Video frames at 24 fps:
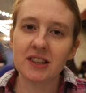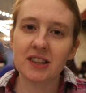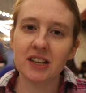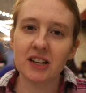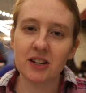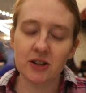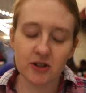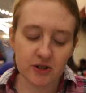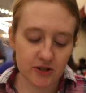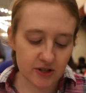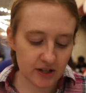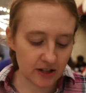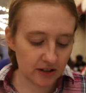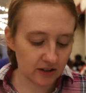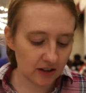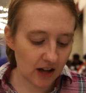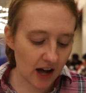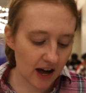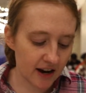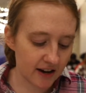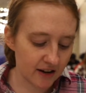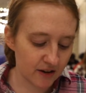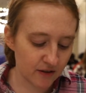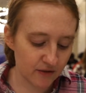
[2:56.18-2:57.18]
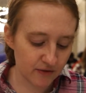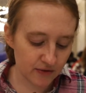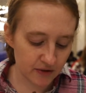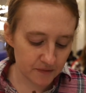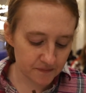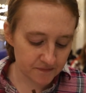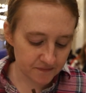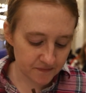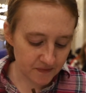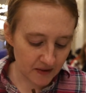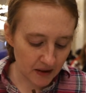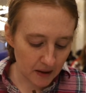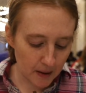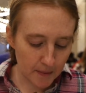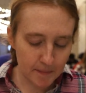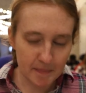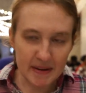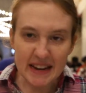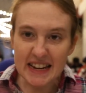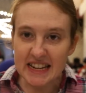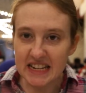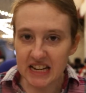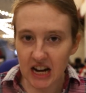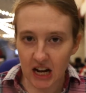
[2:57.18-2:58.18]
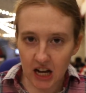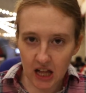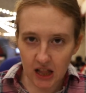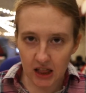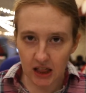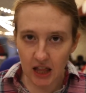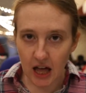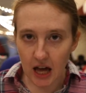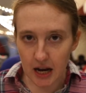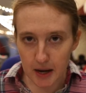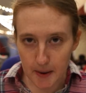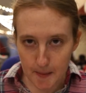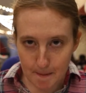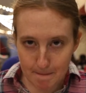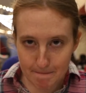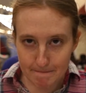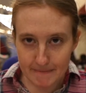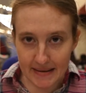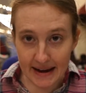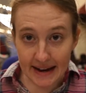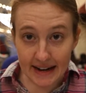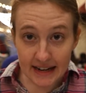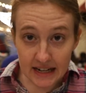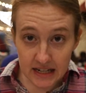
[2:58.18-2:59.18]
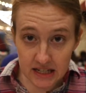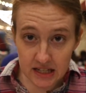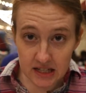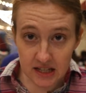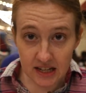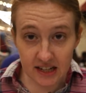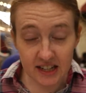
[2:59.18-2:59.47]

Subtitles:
there's a lot of pina colada mix,